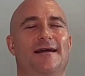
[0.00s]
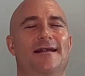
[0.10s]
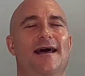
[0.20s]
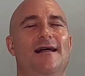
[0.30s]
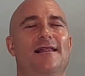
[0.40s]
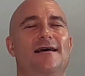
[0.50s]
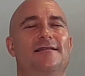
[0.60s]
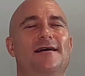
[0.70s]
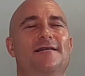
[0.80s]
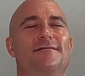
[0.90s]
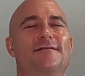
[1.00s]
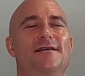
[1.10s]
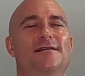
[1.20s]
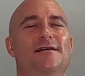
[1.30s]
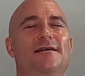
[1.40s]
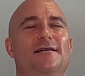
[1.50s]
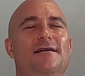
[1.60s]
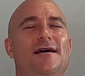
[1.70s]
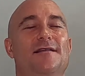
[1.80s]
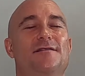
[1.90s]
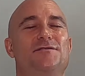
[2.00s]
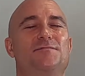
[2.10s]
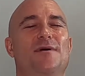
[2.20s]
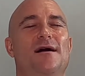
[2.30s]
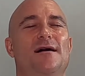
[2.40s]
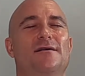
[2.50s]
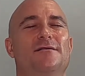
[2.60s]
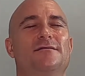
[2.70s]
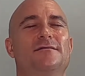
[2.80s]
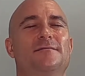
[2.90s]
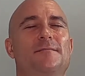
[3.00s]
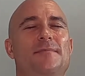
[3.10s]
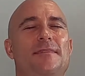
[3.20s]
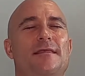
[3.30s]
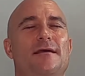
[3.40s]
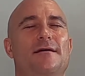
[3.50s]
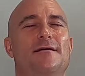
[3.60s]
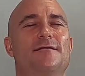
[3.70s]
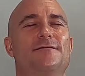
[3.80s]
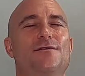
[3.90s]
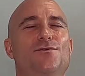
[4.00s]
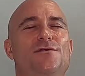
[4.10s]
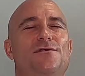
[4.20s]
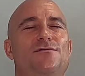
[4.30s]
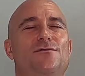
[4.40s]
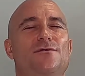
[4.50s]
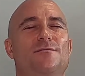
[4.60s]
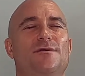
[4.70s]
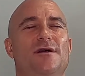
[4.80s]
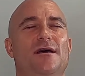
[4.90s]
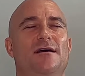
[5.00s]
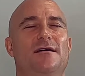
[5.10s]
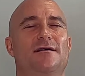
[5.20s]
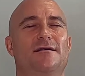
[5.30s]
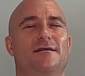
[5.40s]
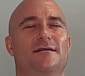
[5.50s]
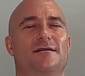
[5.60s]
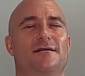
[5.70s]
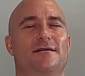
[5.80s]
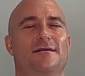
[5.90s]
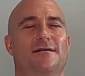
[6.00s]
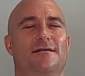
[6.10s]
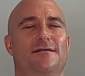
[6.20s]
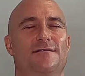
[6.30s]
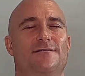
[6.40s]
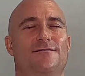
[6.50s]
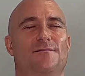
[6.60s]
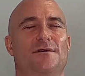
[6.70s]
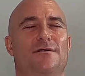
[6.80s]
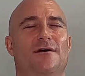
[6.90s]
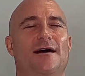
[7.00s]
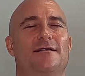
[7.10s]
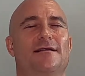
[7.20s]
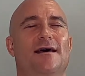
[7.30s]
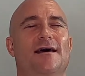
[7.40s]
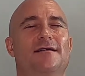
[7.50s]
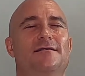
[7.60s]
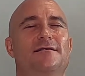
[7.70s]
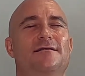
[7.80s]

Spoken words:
And now let that feeling and the smile filter through your body, from the crown of the head